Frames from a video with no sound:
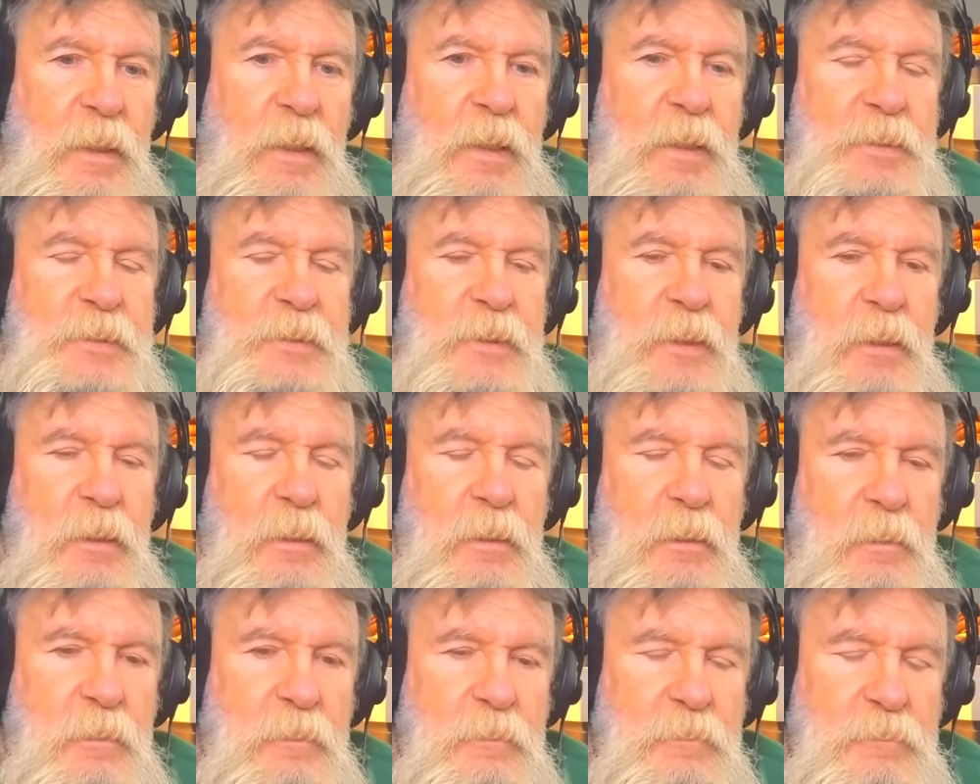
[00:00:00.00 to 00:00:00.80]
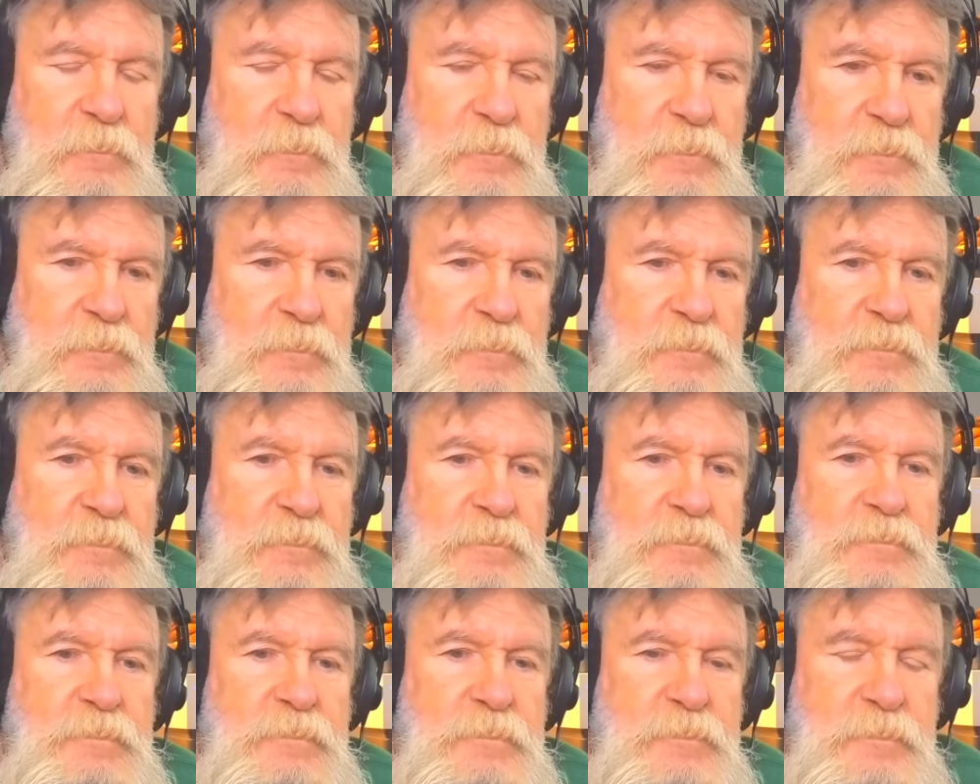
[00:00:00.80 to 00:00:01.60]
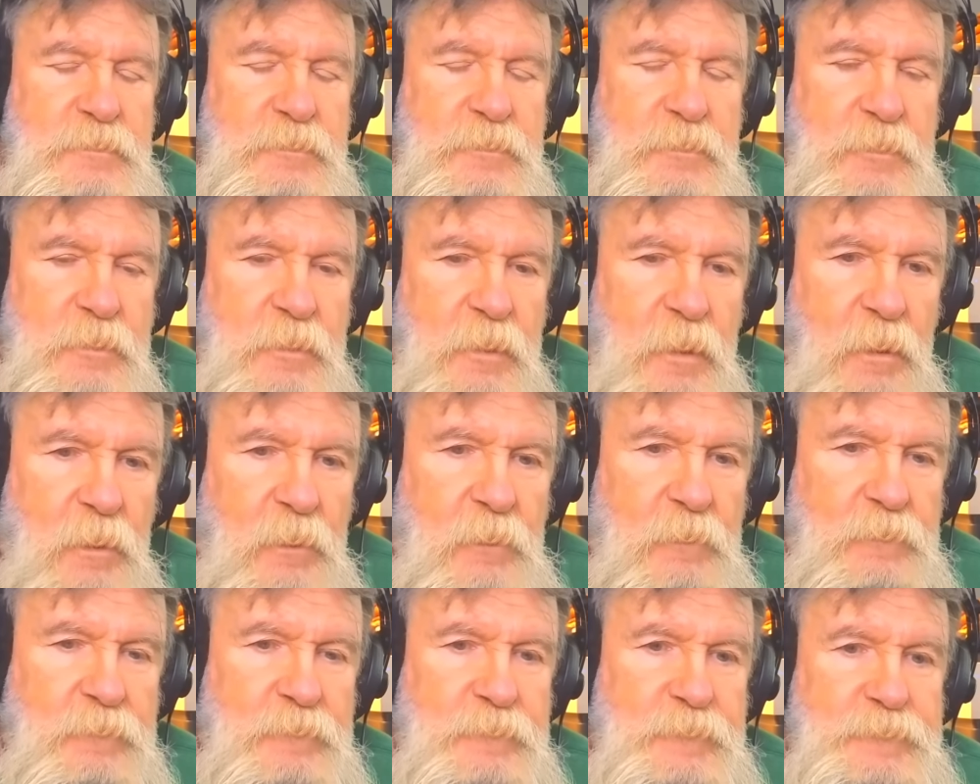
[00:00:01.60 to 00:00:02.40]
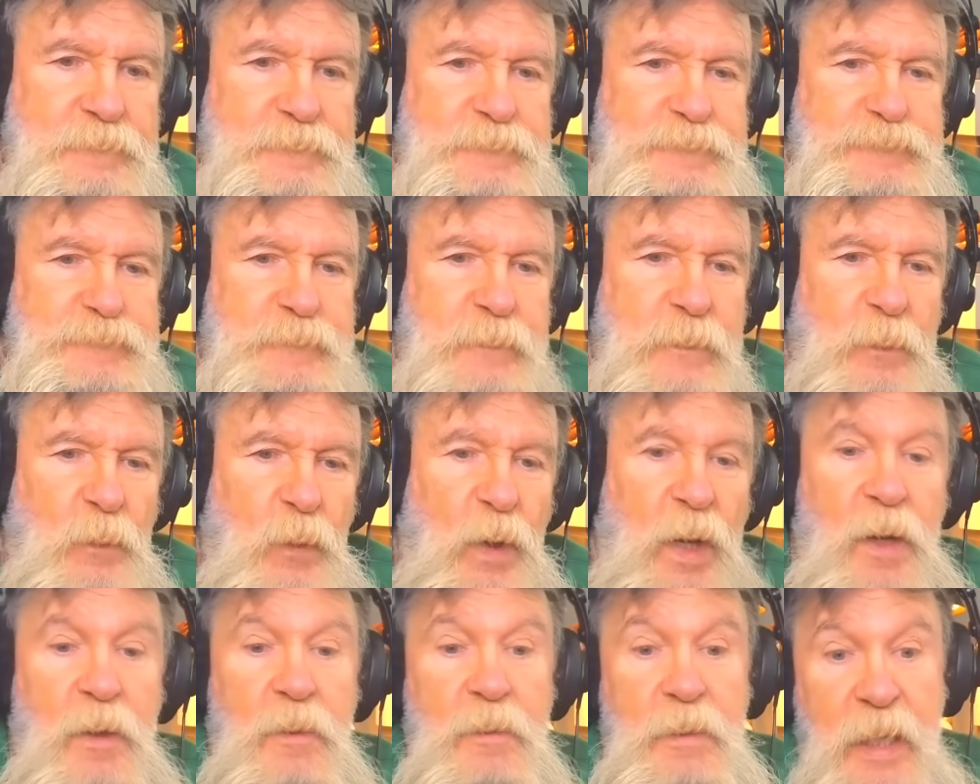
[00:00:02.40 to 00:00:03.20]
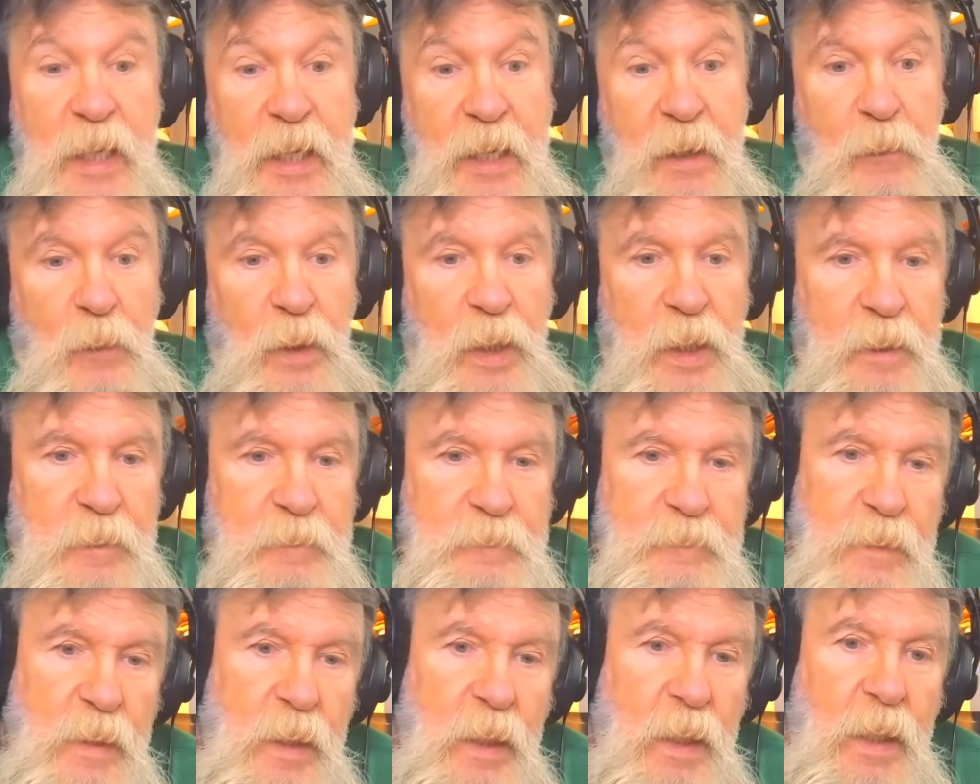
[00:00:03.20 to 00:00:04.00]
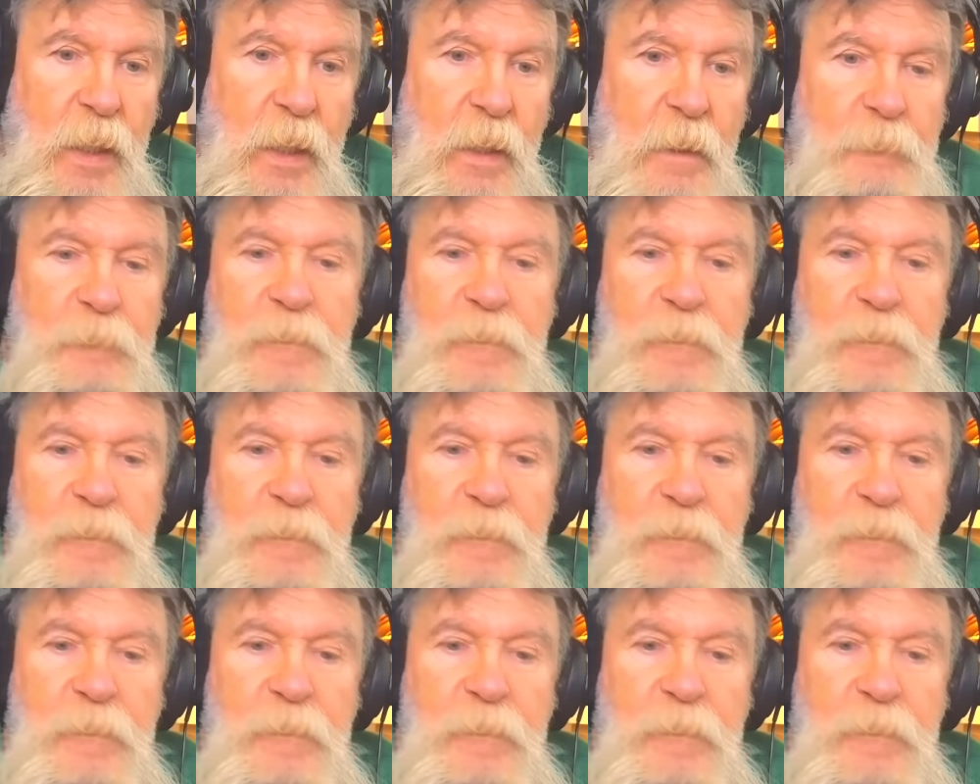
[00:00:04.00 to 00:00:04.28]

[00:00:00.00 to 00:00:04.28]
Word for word: see. So, well, anyway, hmm.